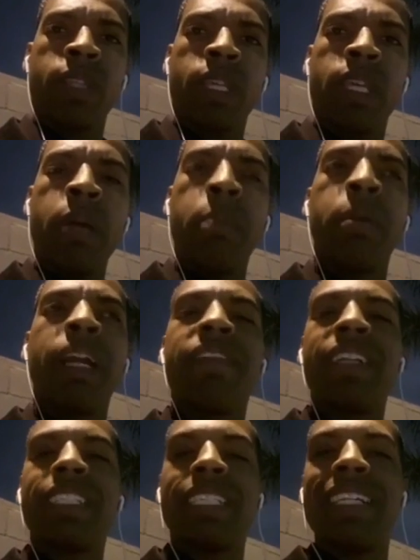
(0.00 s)
But if
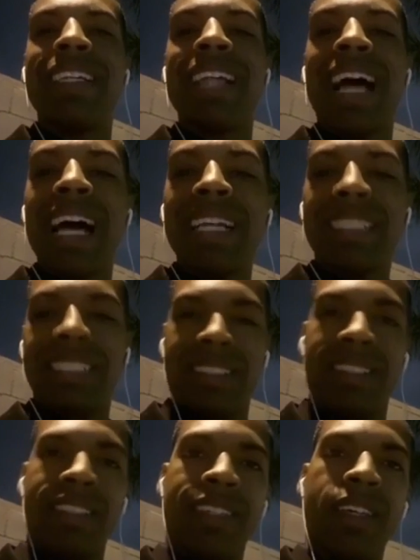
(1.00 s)
it's not,
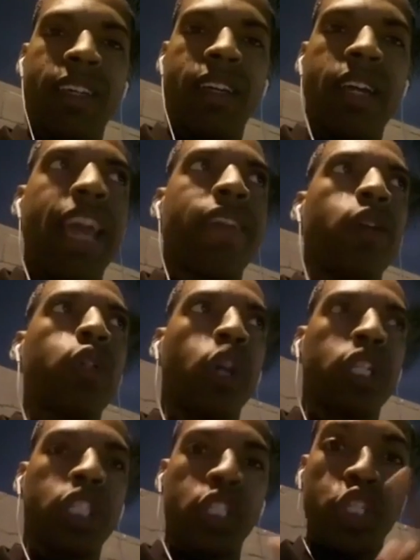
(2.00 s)
if you start
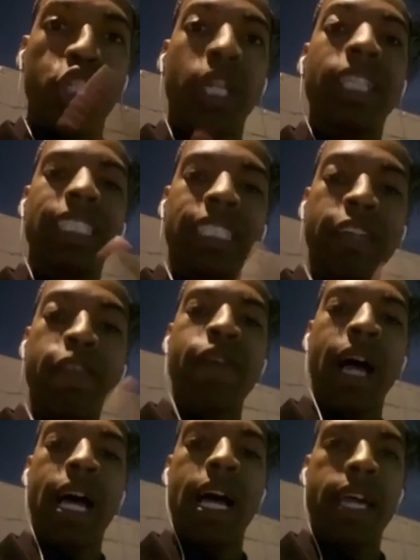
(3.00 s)
to
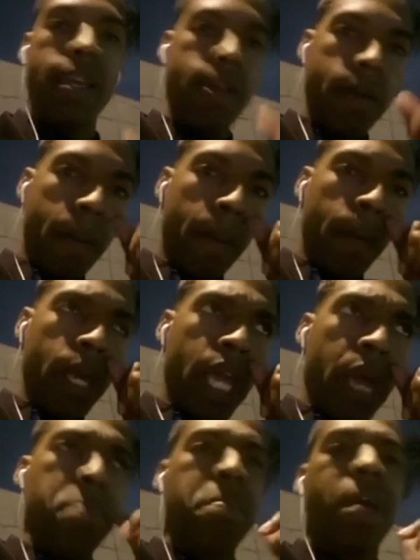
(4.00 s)
justify,
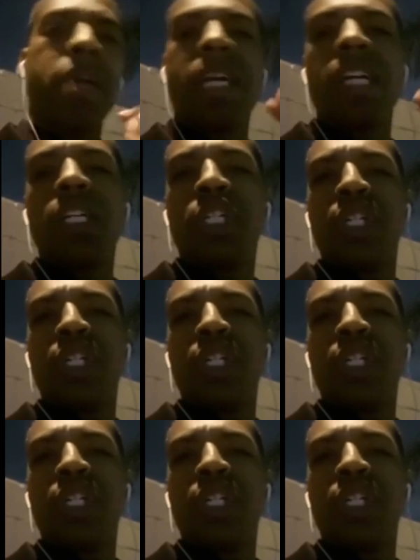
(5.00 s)
maybe he shouldn't have